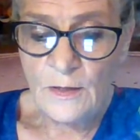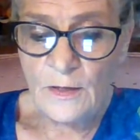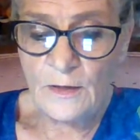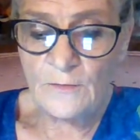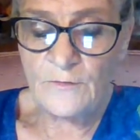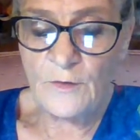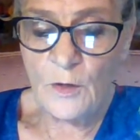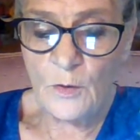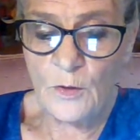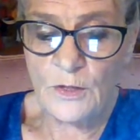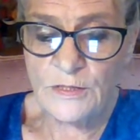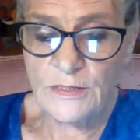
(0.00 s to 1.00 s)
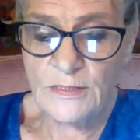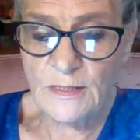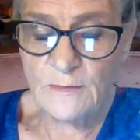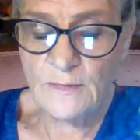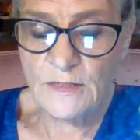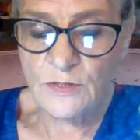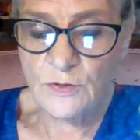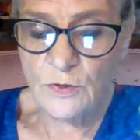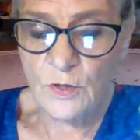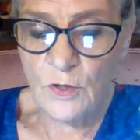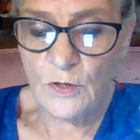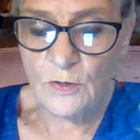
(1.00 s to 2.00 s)
Of course, said
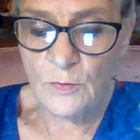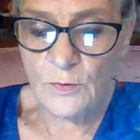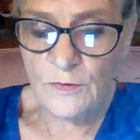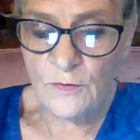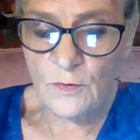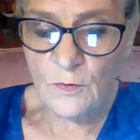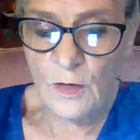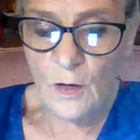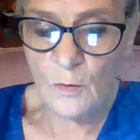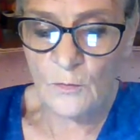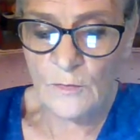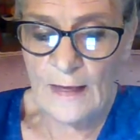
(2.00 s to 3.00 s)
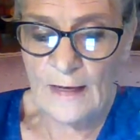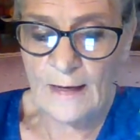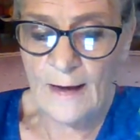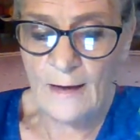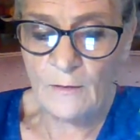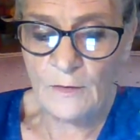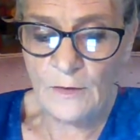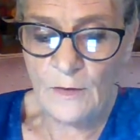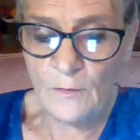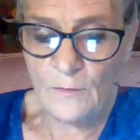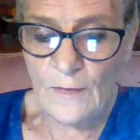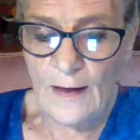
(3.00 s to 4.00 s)
Mr. Carter with a groan. They counted
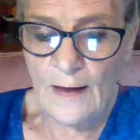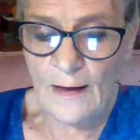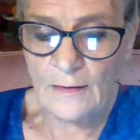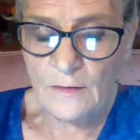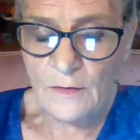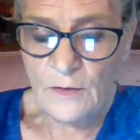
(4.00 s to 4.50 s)
on that.